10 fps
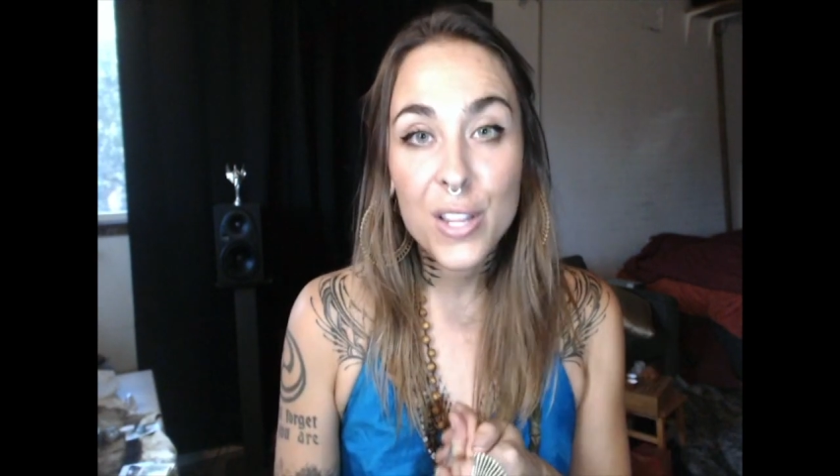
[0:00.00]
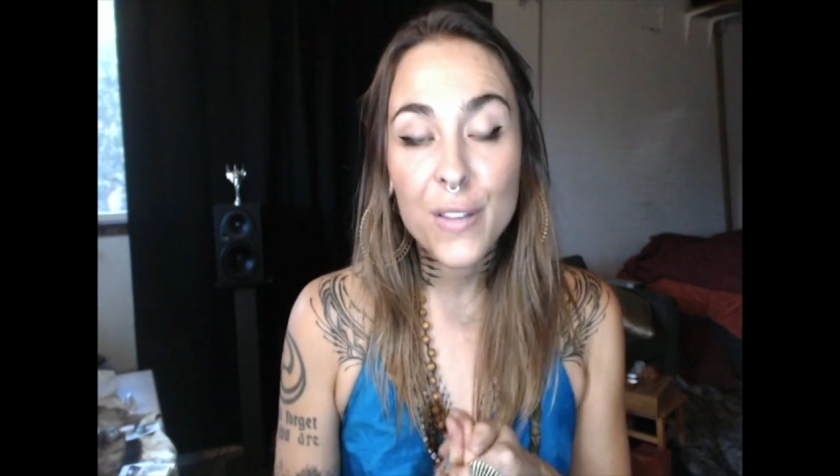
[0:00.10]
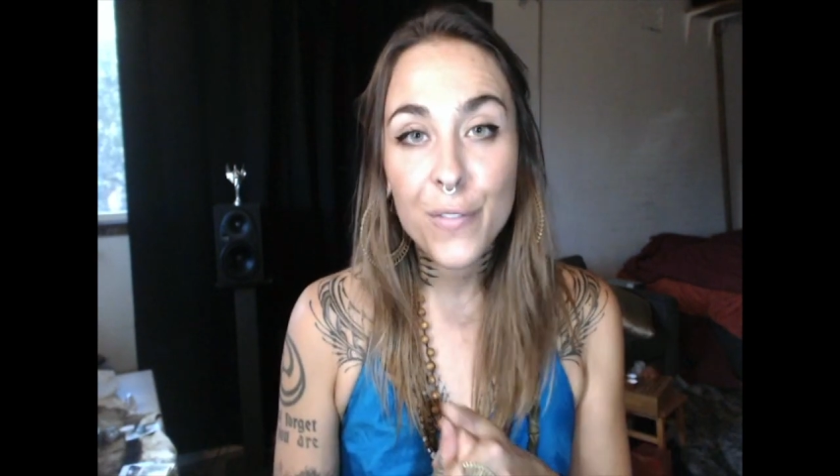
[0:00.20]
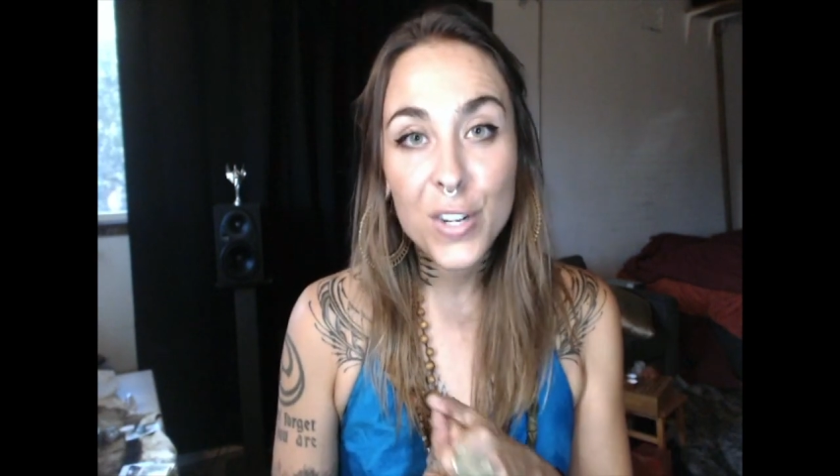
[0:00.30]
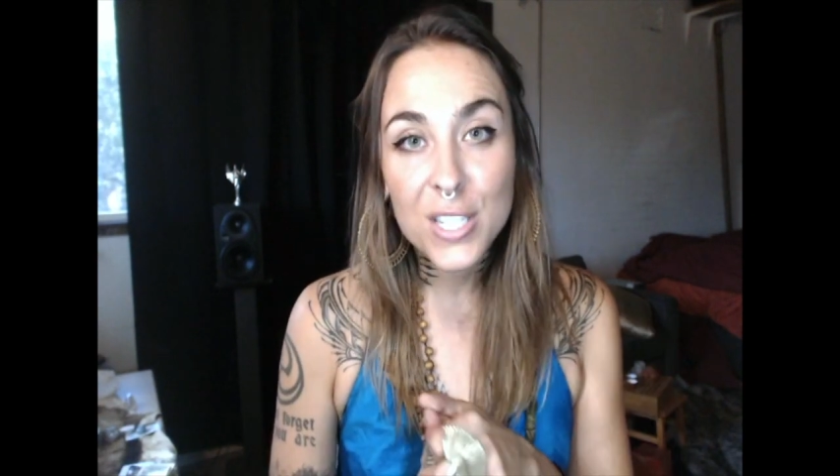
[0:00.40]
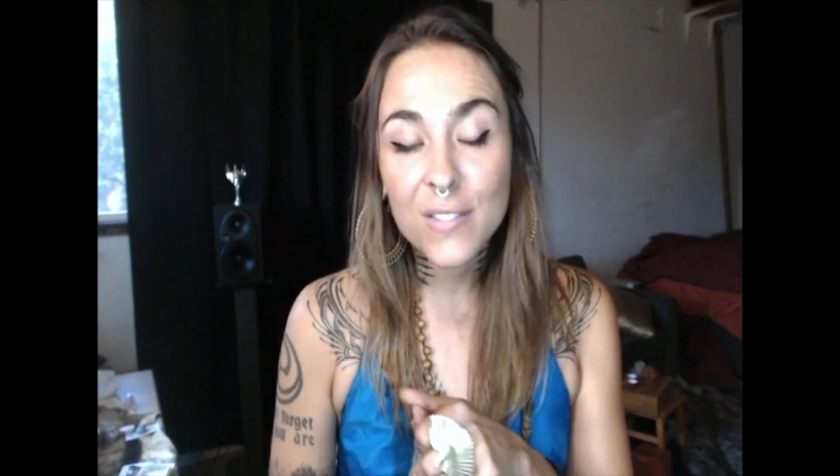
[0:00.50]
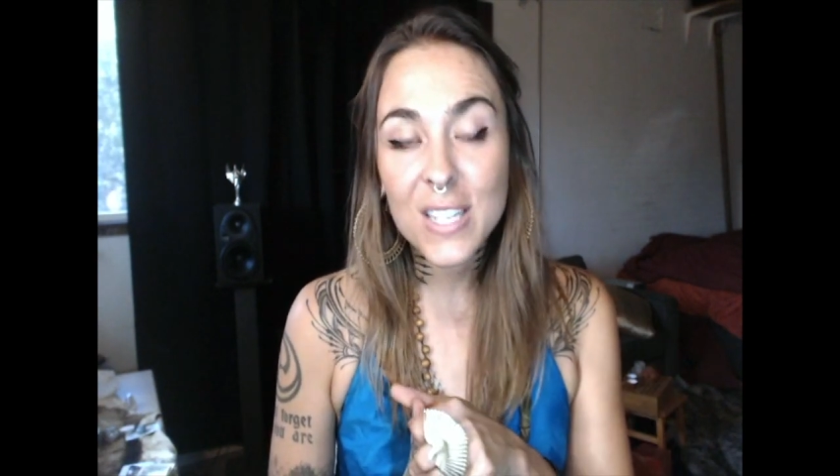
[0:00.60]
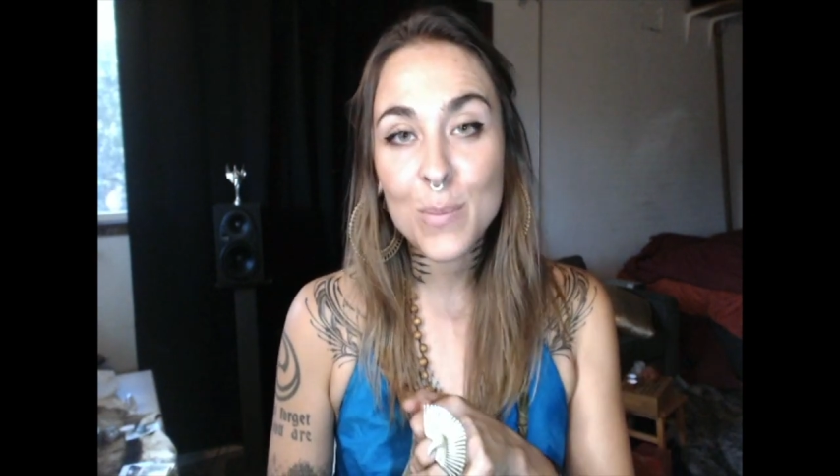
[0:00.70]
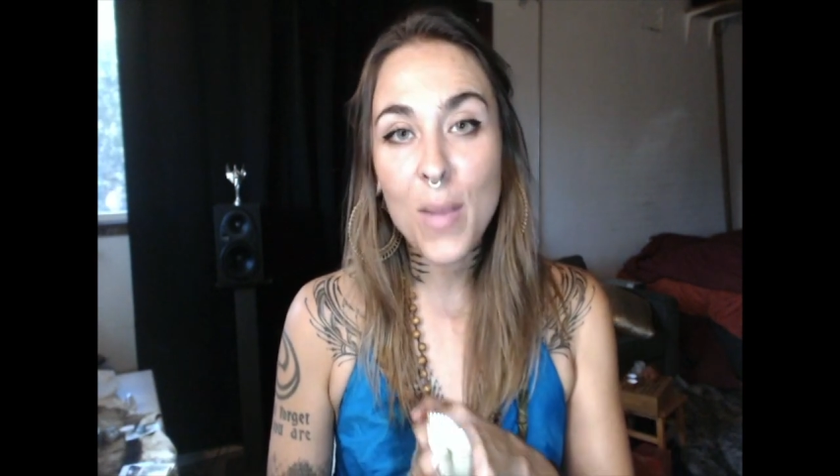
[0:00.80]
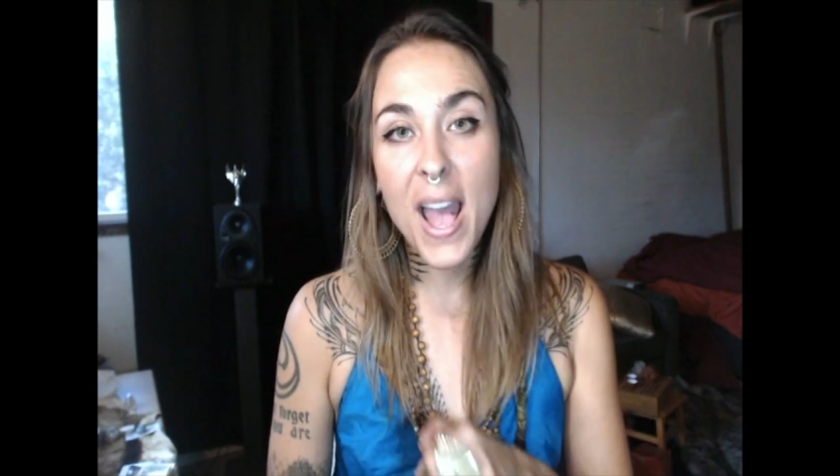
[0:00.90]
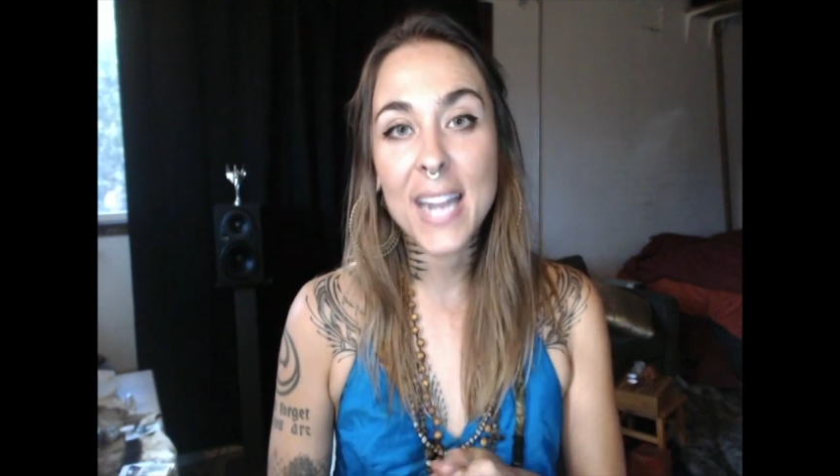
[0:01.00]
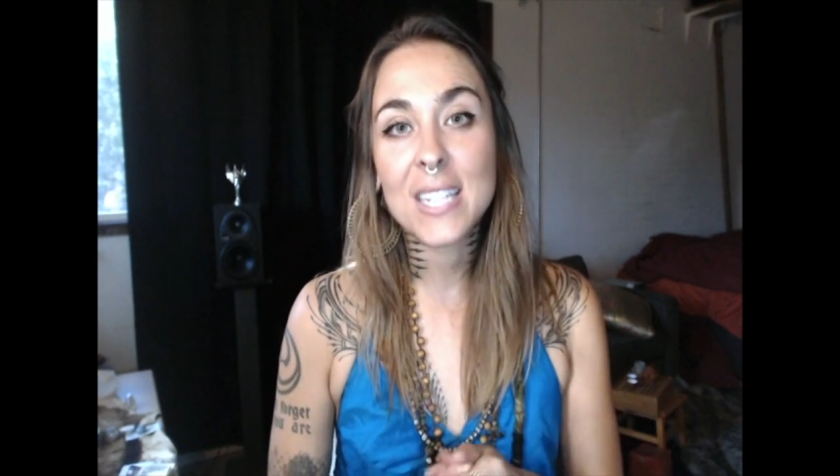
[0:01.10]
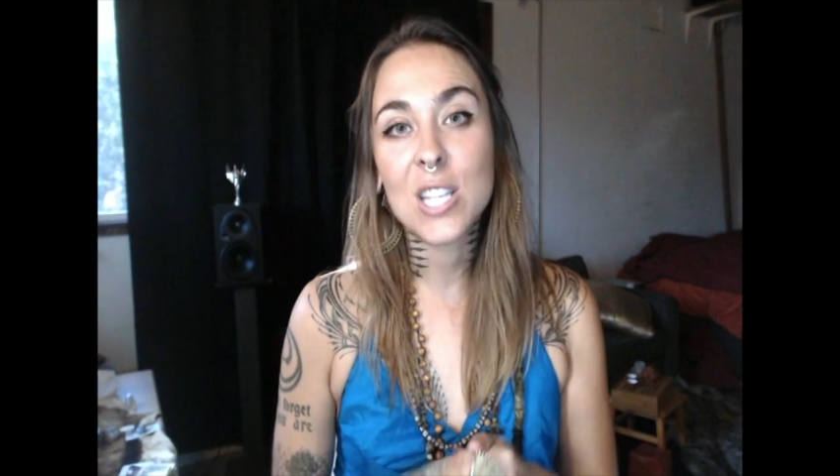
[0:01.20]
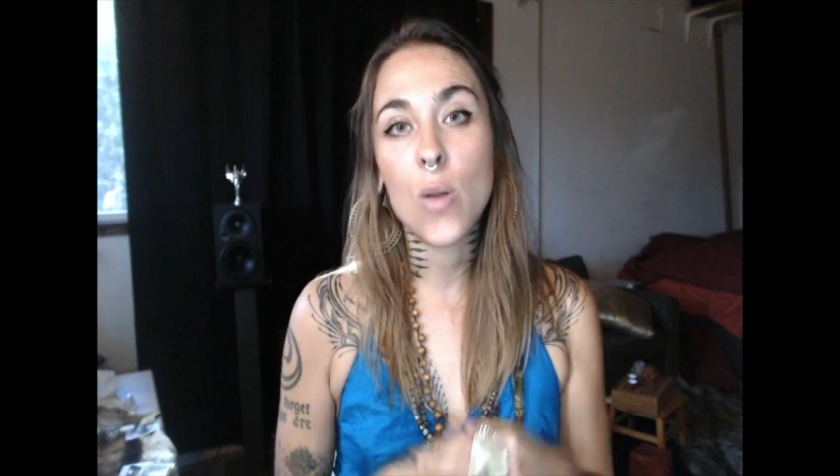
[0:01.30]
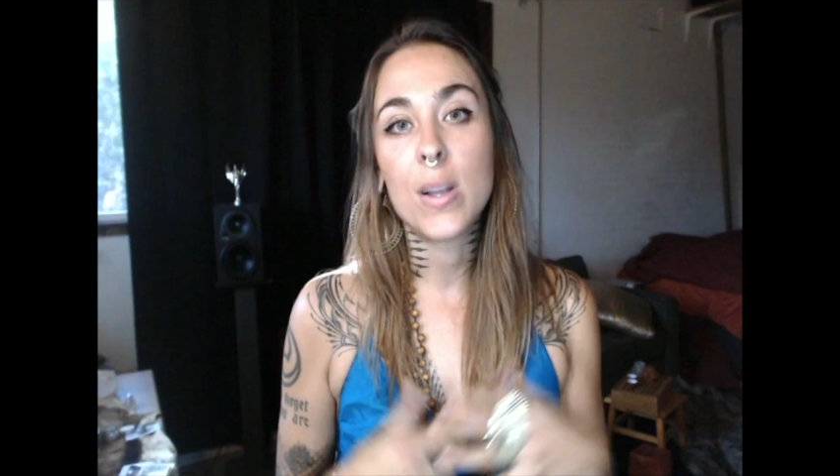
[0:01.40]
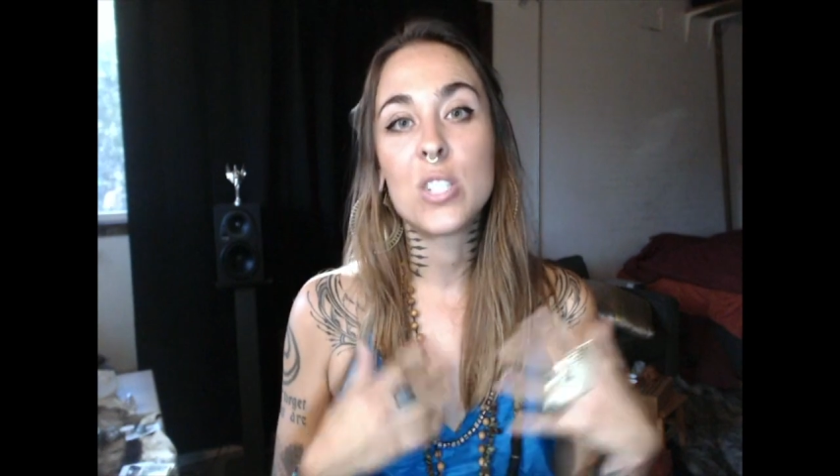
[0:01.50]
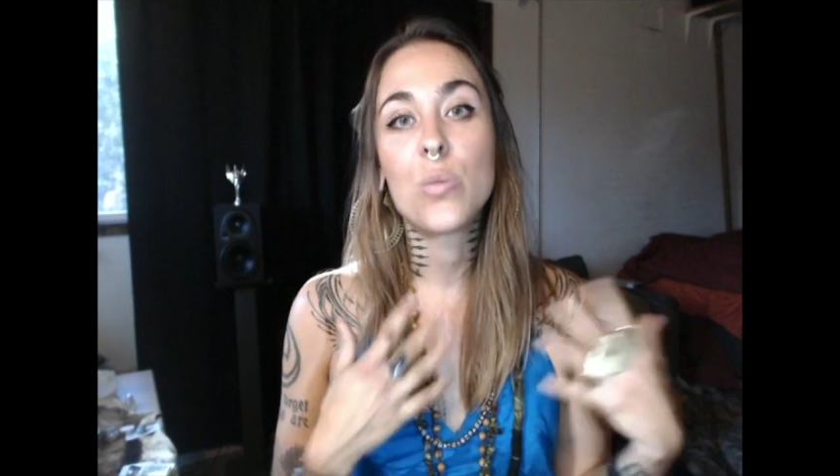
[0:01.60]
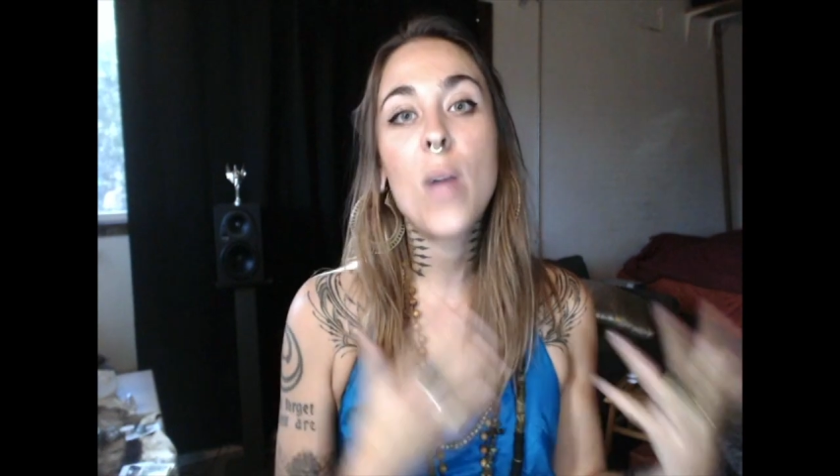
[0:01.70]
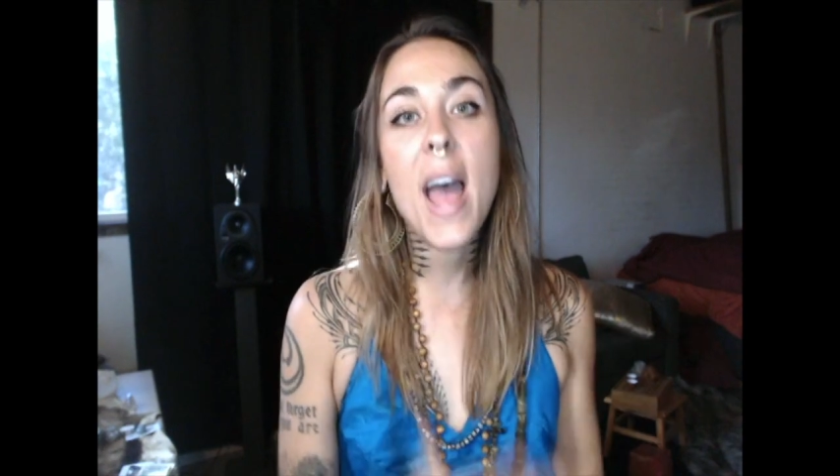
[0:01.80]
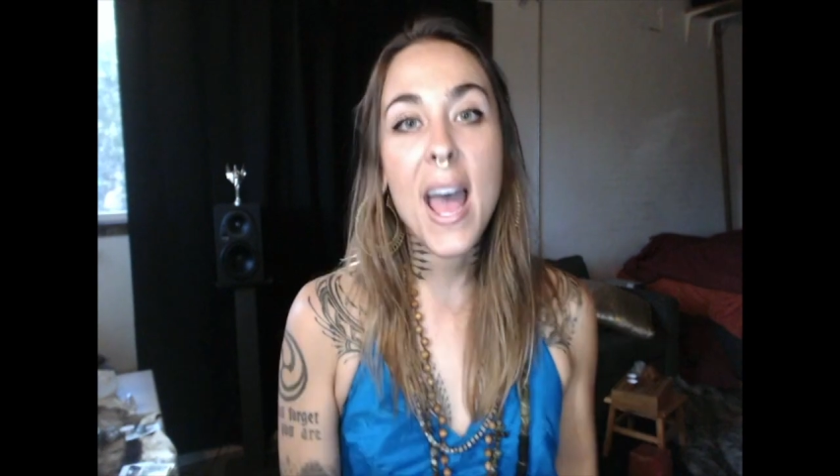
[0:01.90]
the first of these planets going
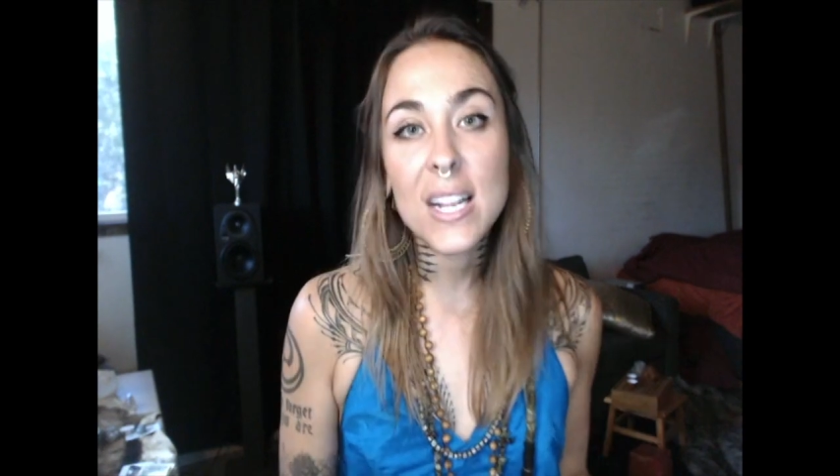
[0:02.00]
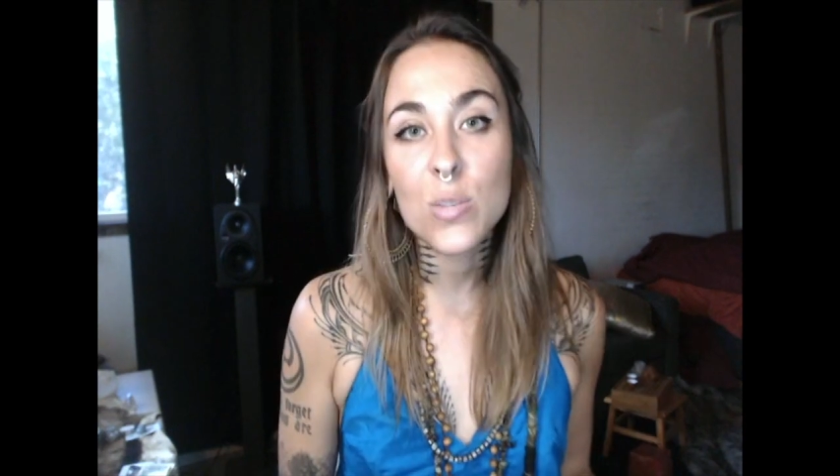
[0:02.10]
direct,